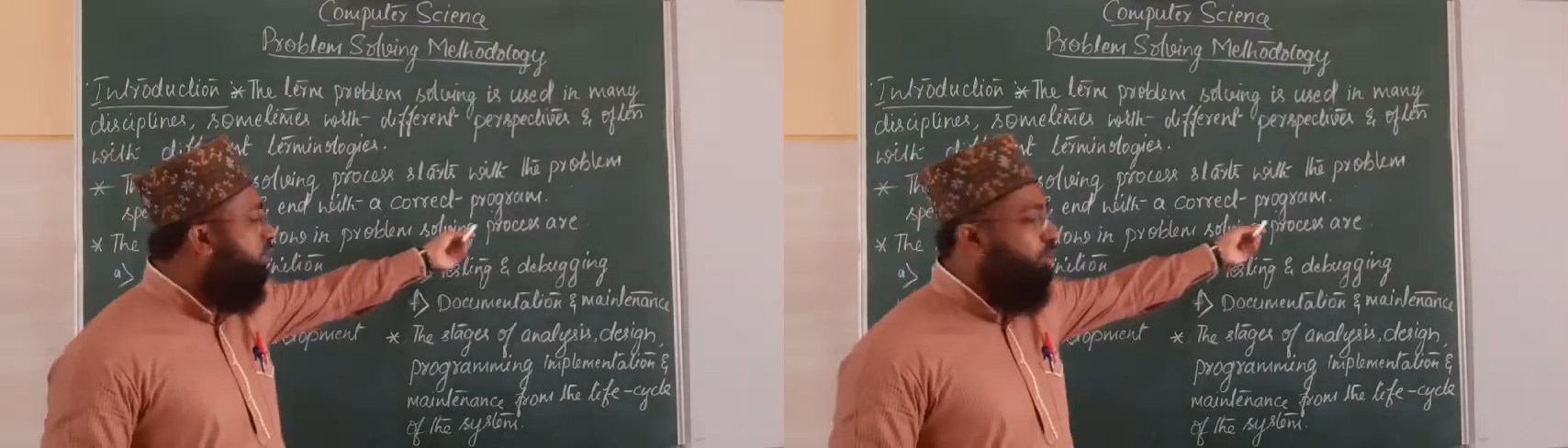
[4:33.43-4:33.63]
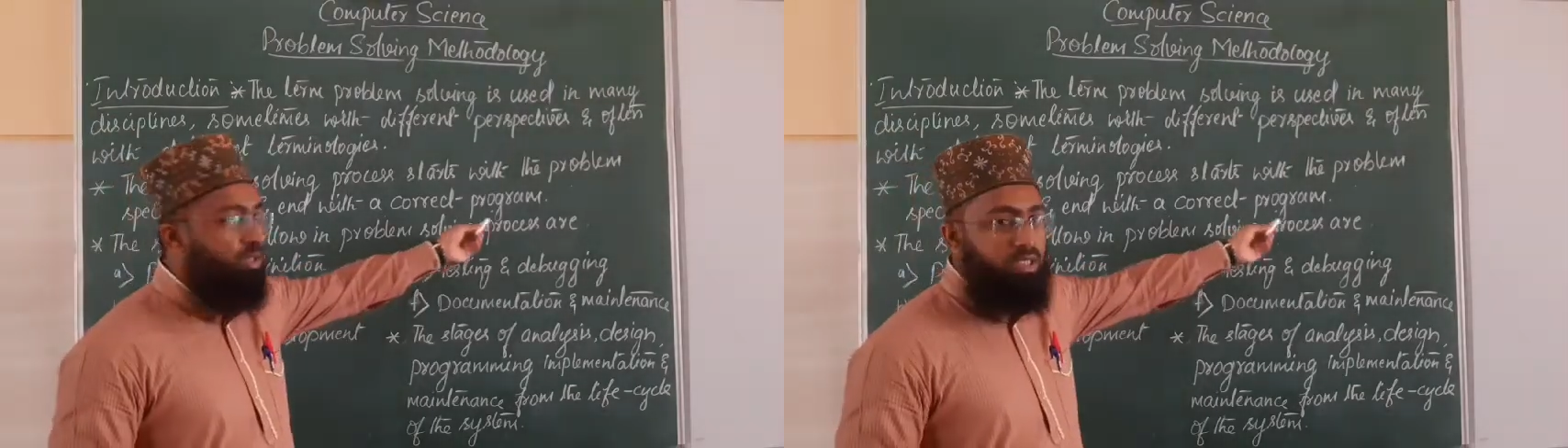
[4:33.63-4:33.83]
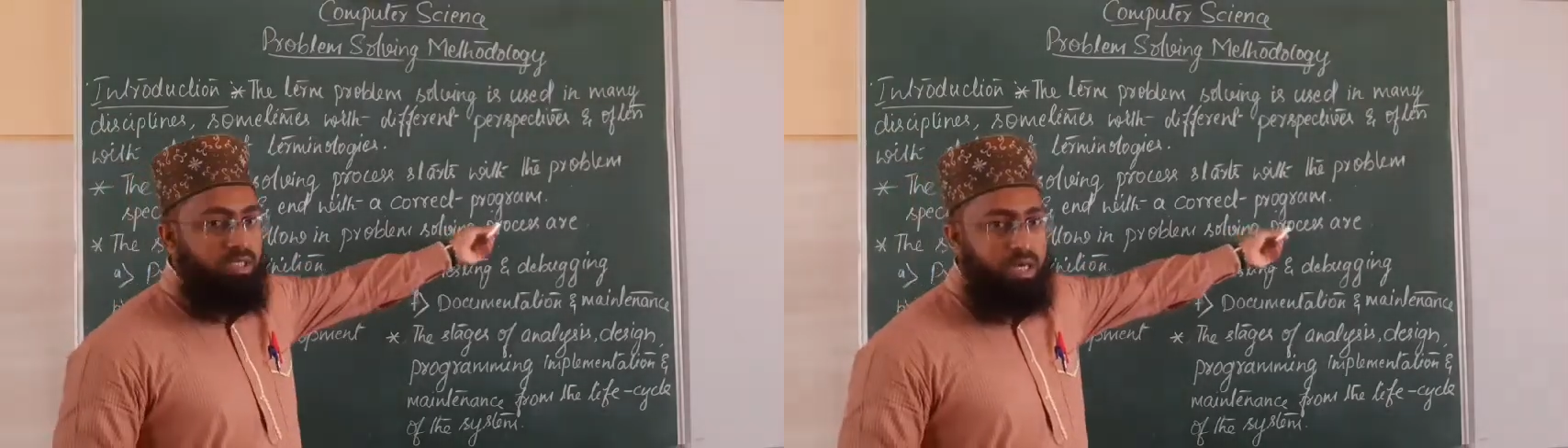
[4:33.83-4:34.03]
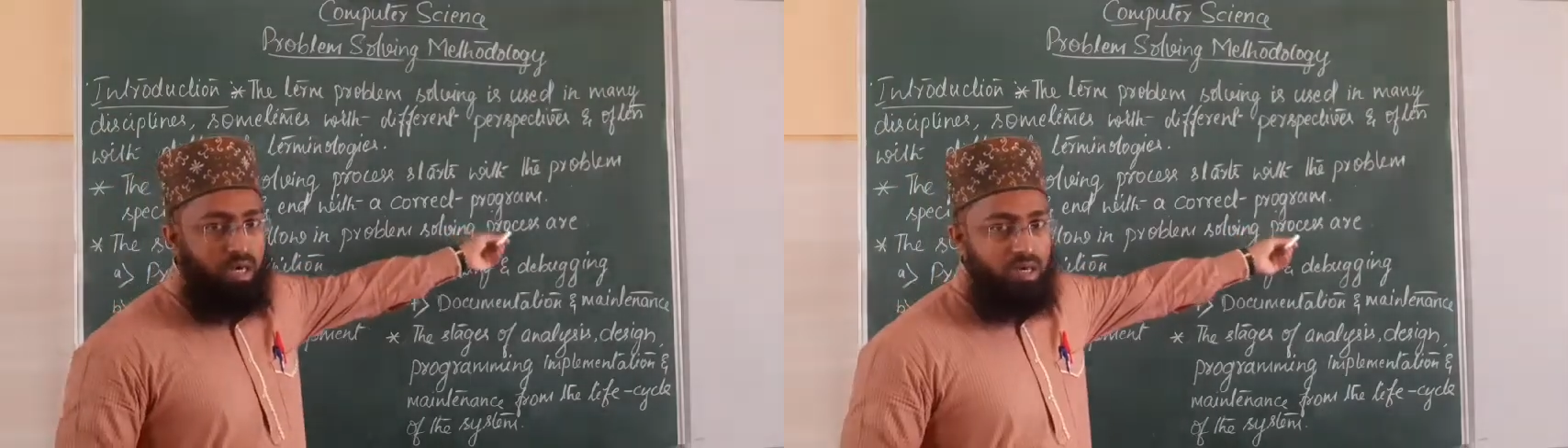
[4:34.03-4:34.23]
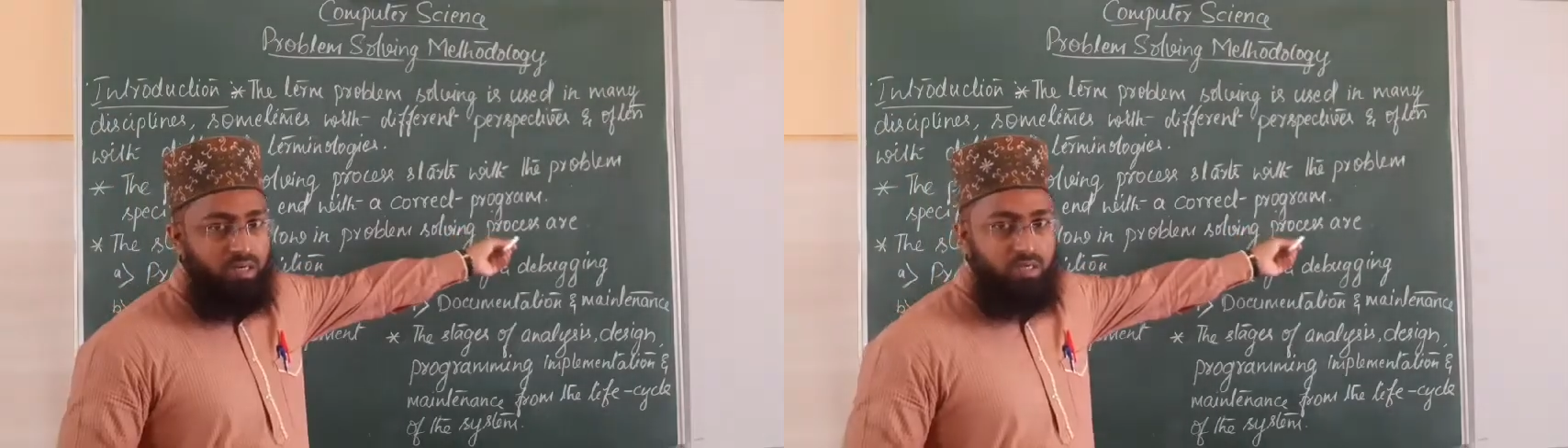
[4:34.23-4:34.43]
process
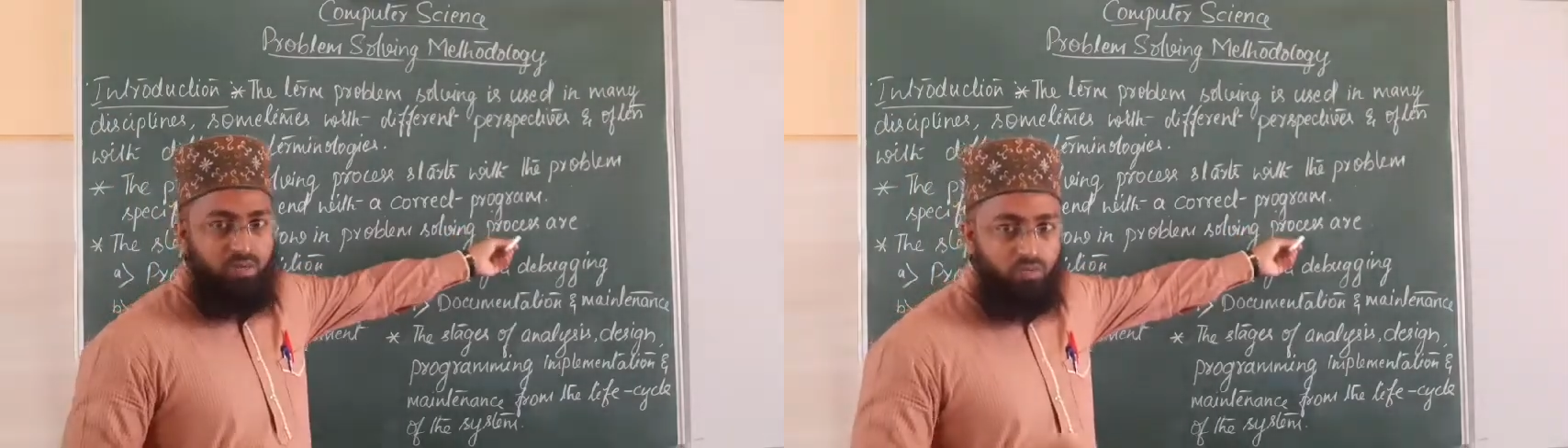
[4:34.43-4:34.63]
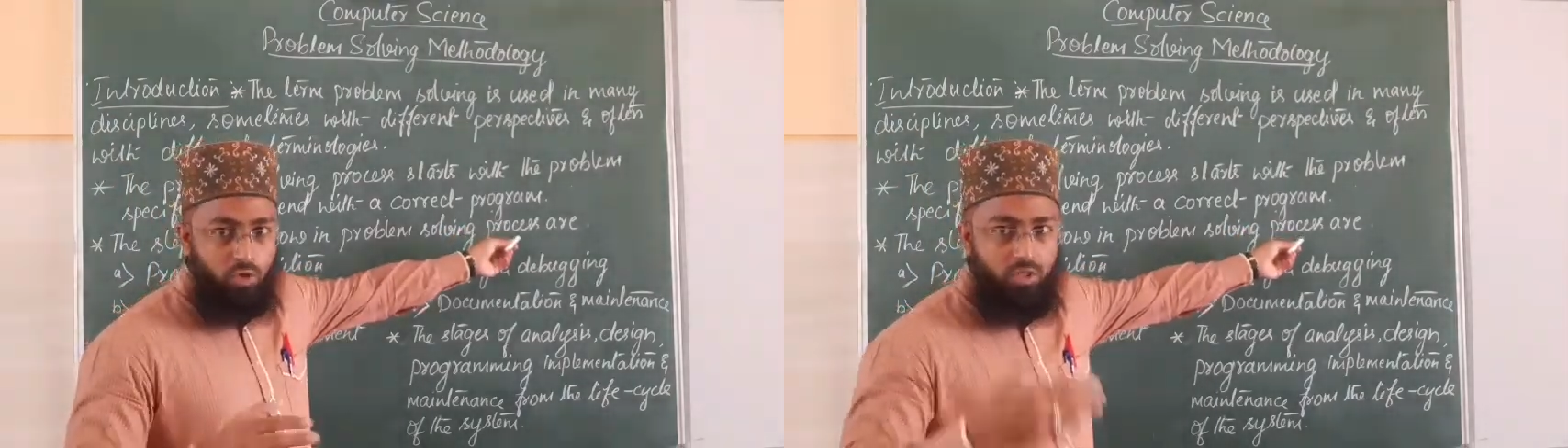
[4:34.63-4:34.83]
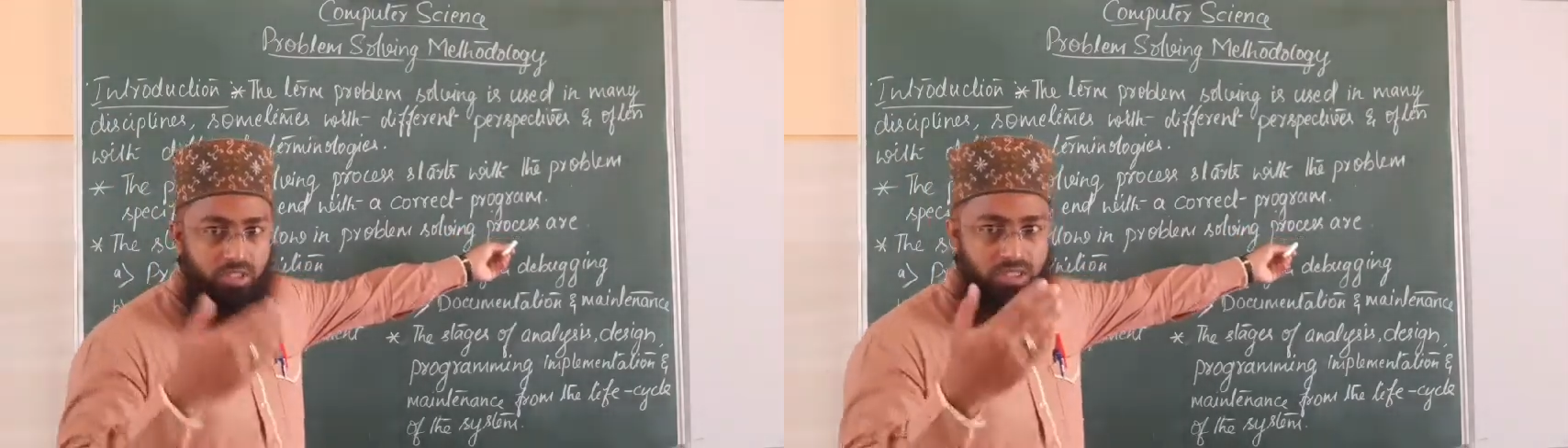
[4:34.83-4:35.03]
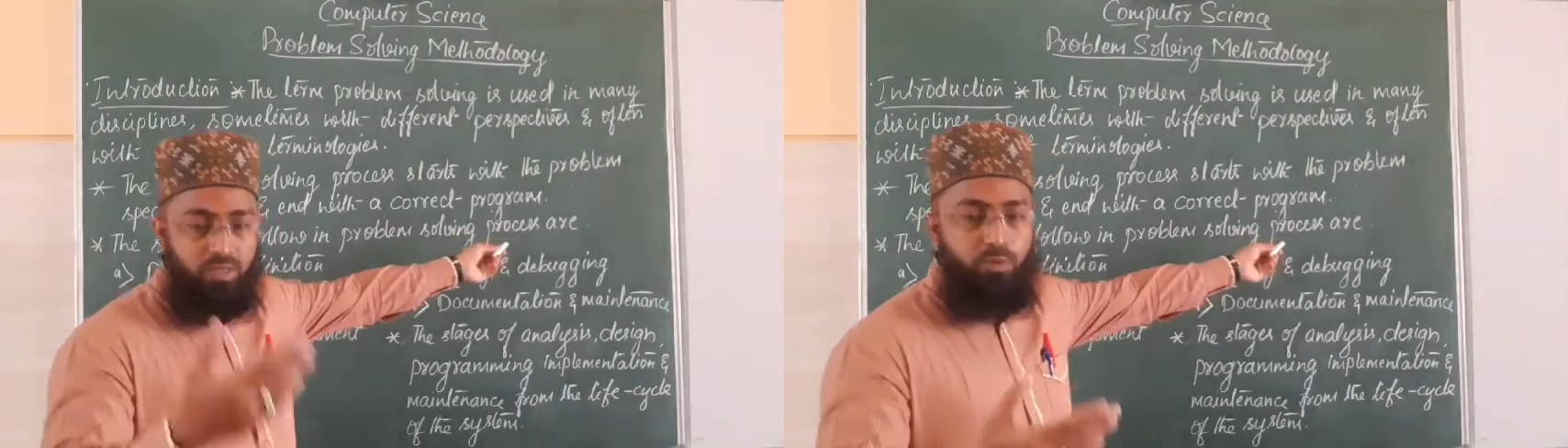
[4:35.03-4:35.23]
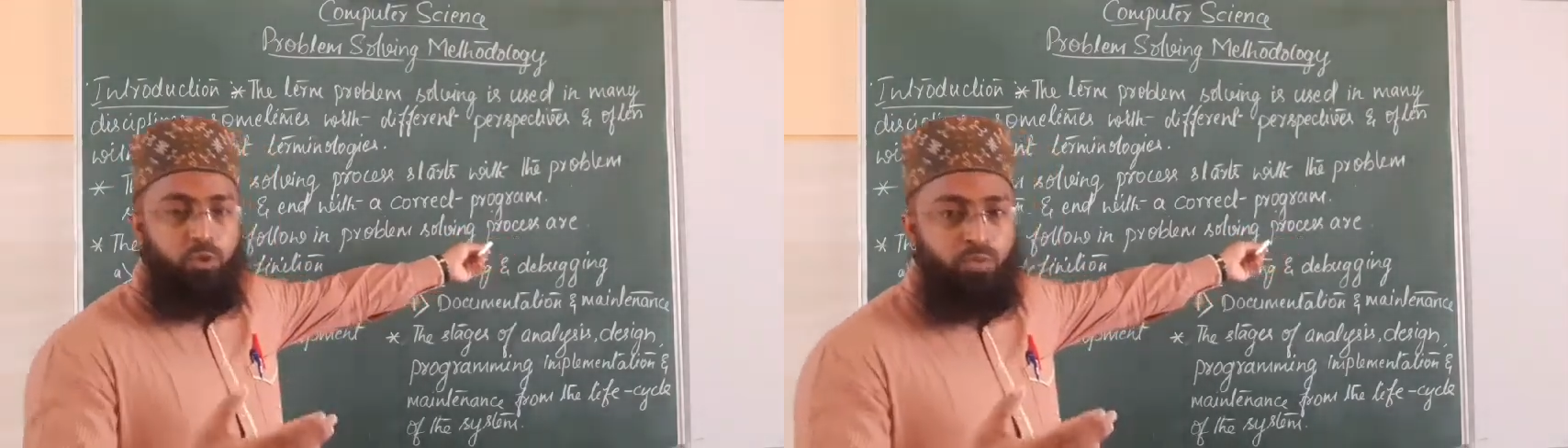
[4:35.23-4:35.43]
are. What are the
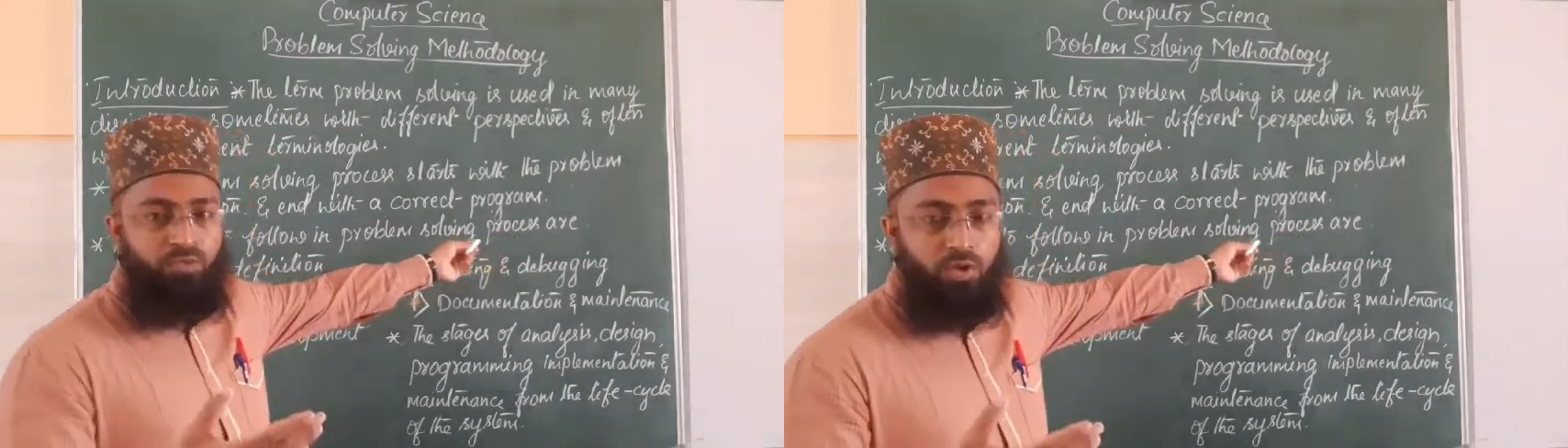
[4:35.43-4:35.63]
steps to be